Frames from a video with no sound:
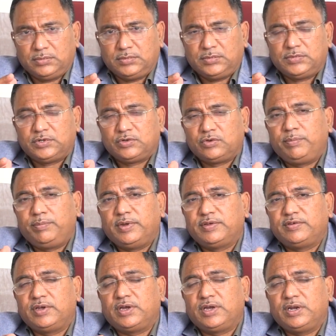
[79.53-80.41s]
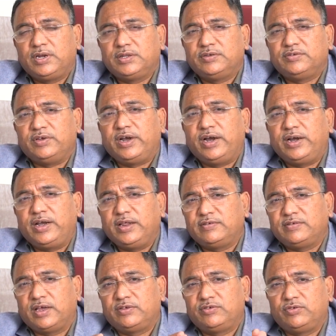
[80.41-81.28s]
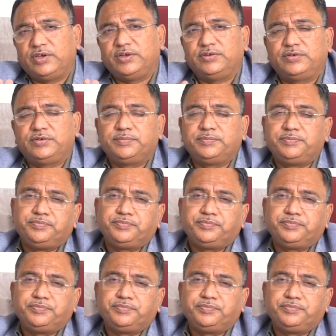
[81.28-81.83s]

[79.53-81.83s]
So basically the genetics has changed.